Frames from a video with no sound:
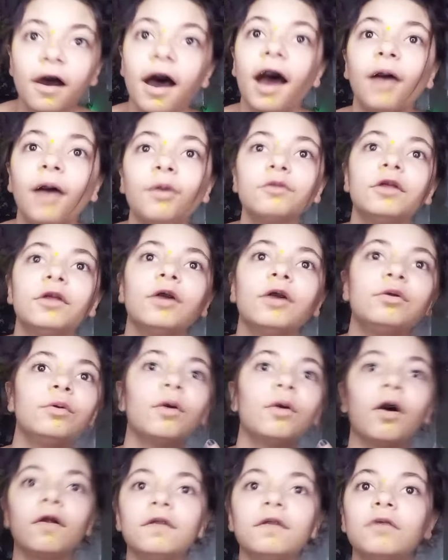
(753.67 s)
I will tell you
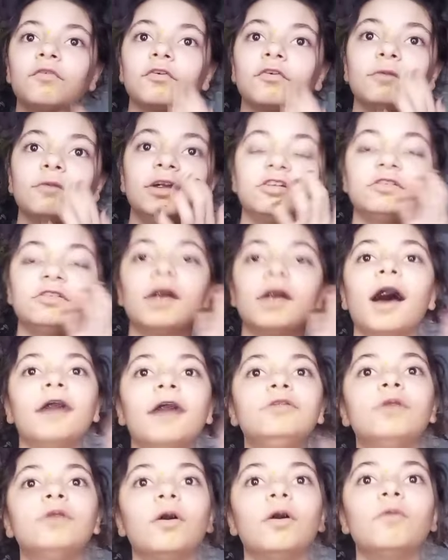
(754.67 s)
all the information
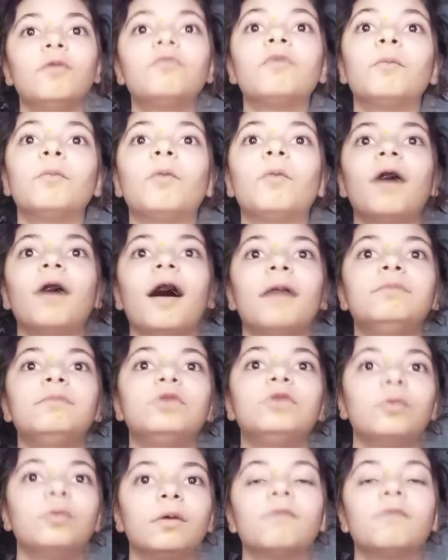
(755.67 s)
I know from what I'm
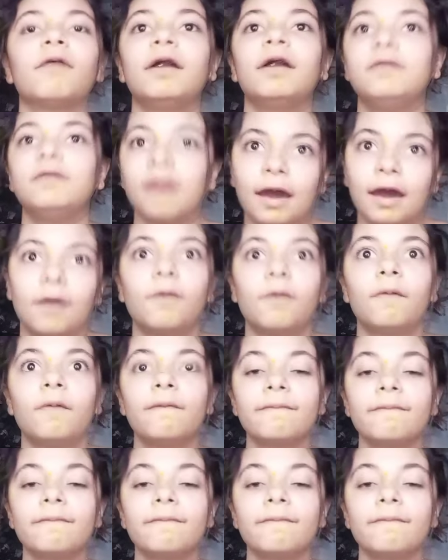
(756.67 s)
doing right now.